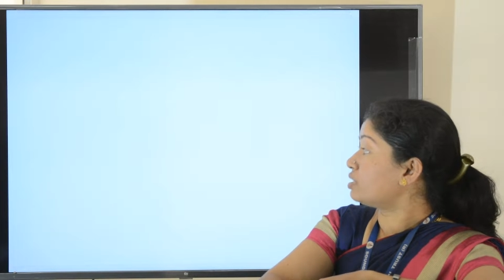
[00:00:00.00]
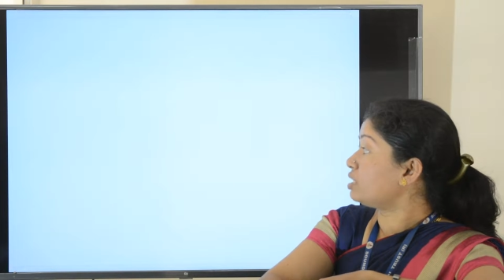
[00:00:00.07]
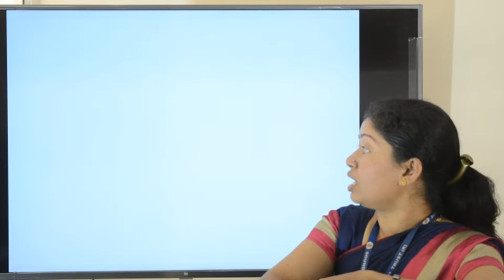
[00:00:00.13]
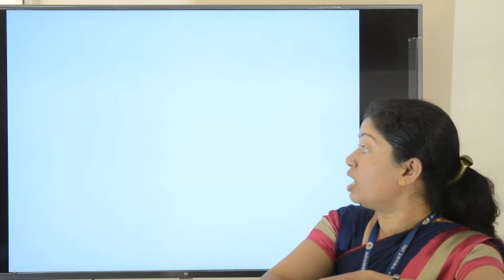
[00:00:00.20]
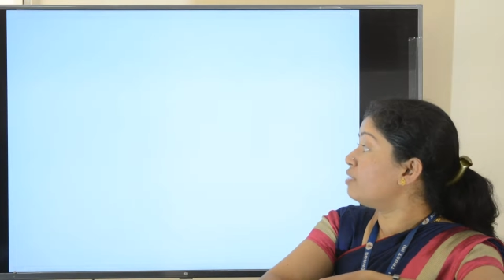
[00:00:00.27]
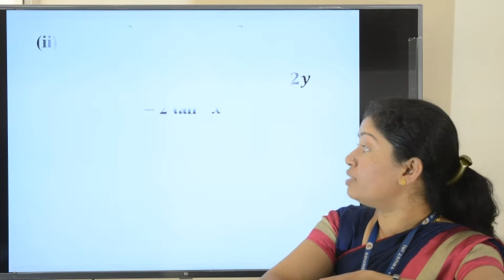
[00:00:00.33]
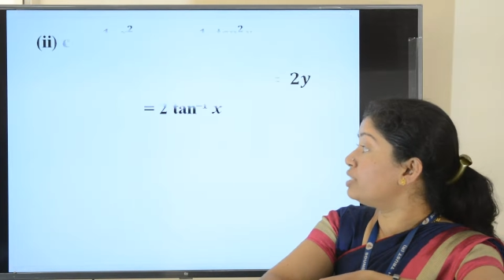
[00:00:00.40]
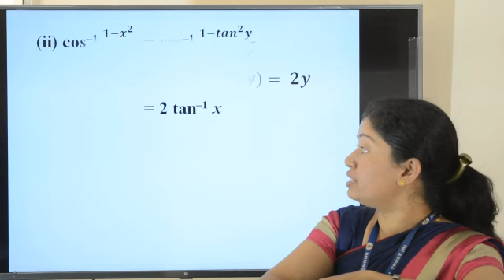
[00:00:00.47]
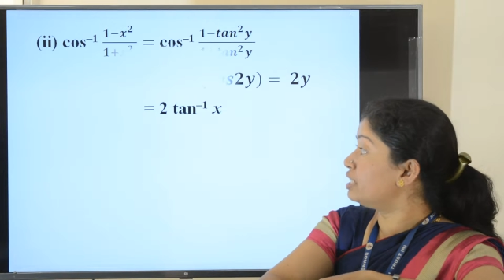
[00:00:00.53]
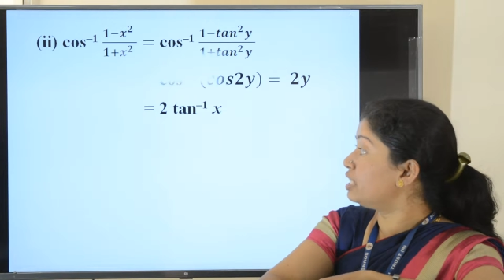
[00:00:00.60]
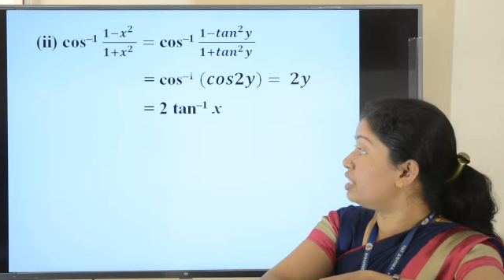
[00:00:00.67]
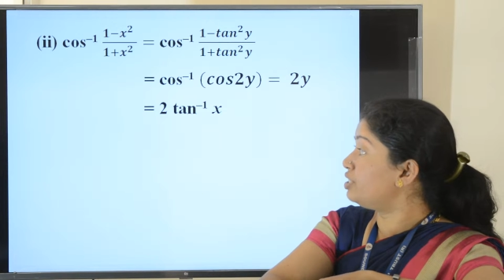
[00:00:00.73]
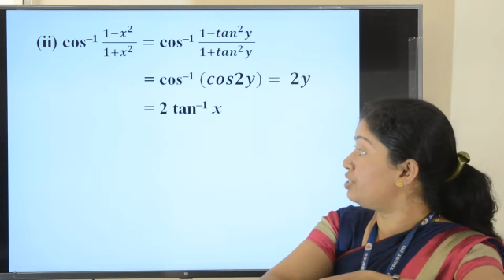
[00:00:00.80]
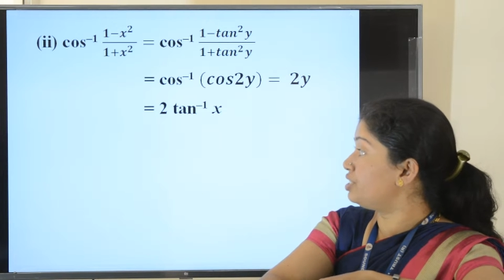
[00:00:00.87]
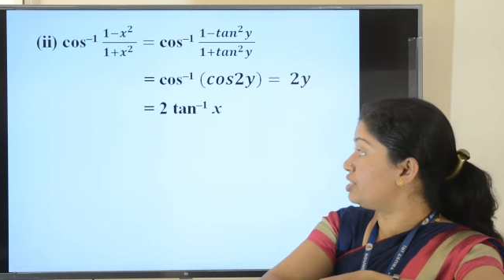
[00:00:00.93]
our
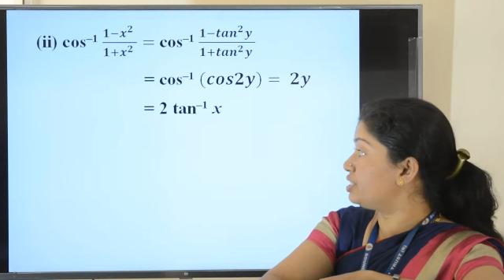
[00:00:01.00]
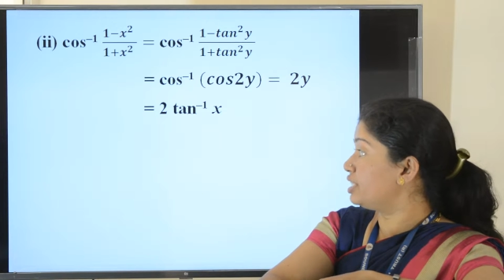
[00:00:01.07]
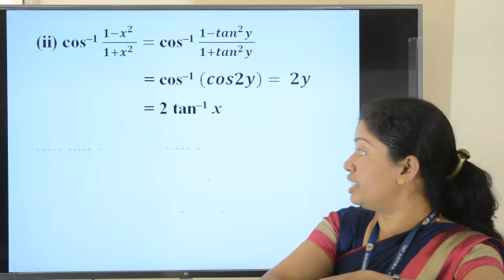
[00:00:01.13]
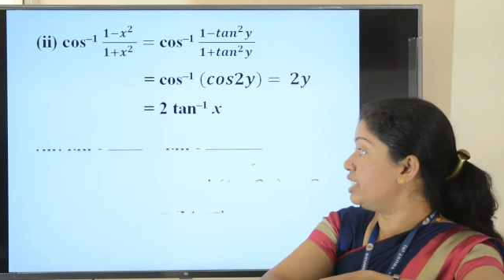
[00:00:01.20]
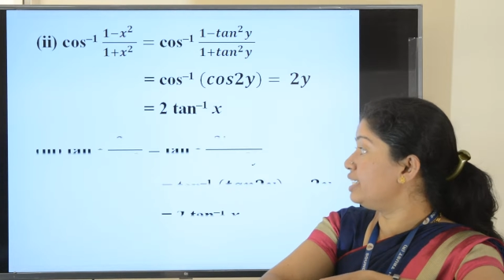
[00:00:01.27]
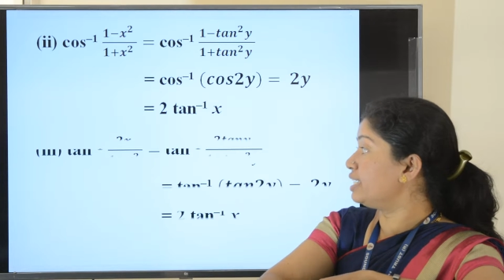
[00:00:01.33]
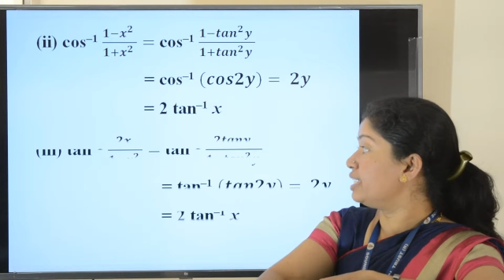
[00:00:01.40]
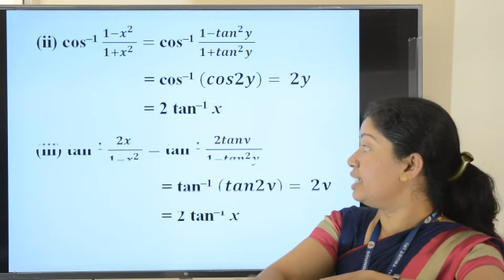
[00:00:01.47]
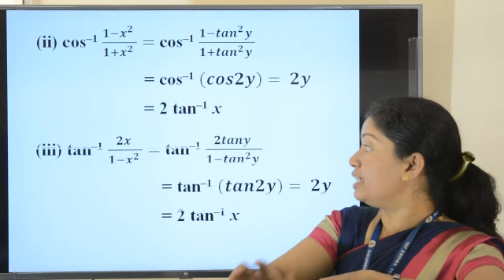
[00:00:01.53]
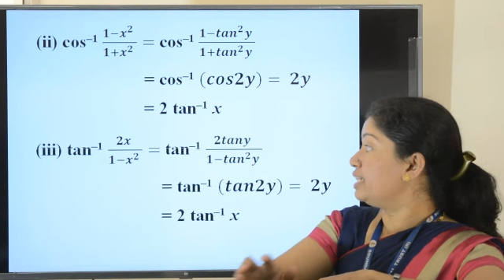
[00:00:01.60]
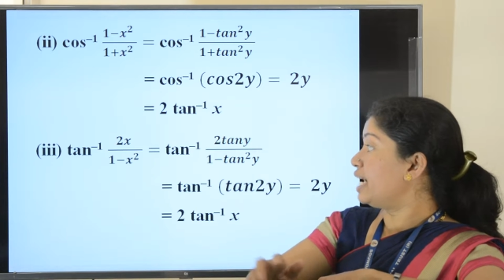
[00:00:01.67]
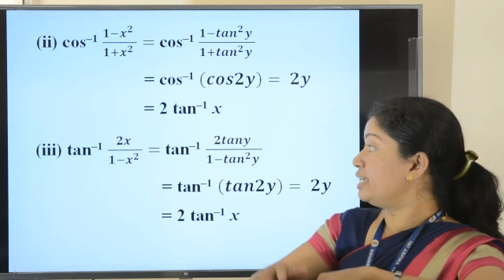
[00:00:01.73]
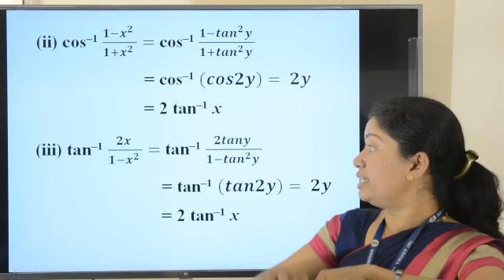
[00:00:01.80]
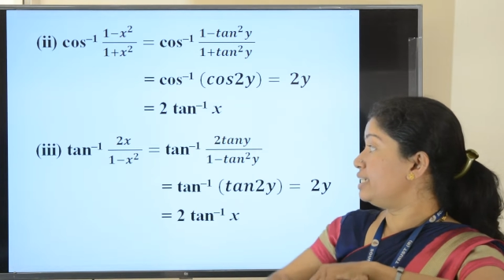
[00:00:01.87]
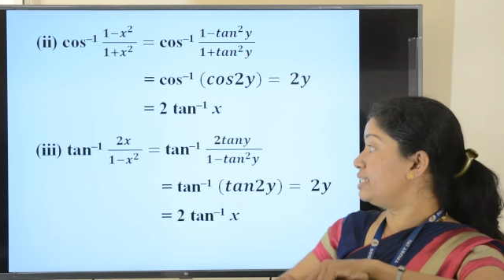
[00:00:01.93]
third result,
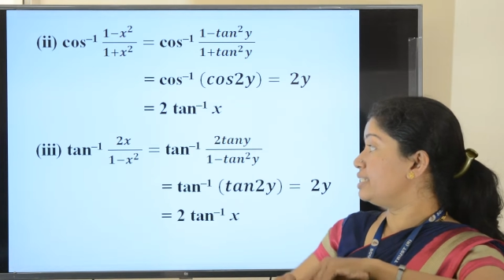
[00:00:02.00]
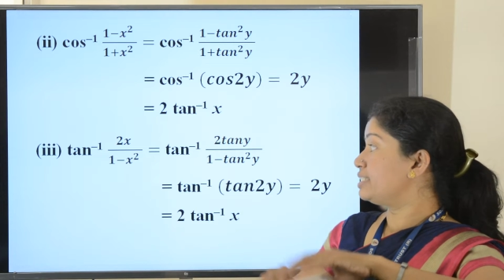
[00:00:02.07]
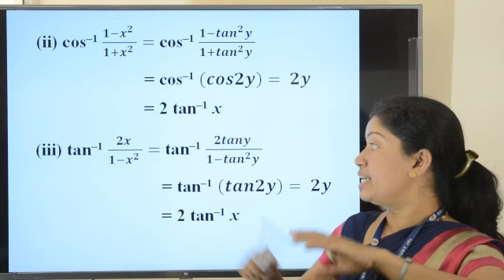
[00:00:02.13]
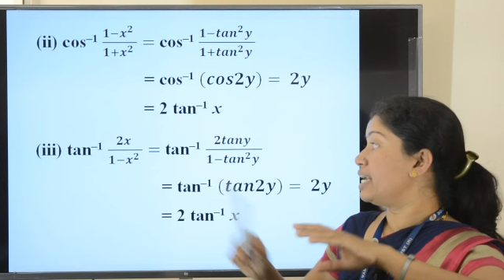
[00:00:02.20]
that is